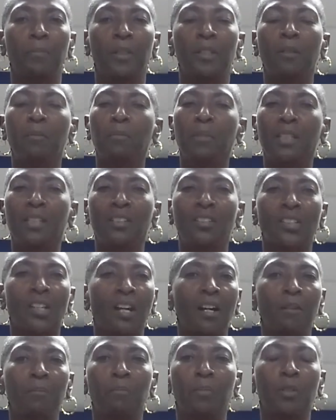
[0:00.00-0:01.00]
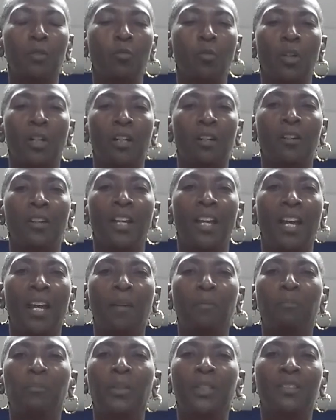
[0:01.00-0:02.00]
In the meantime, be well,
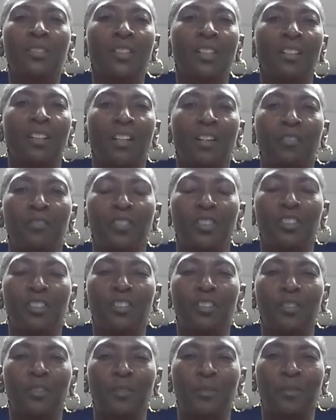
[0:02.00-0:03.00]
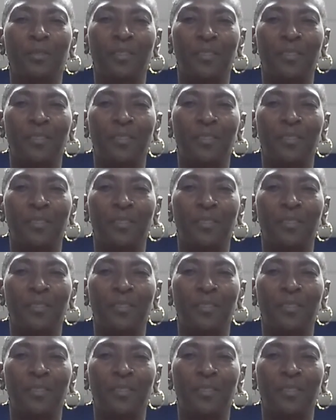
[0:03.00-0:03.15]
and peace and love to you.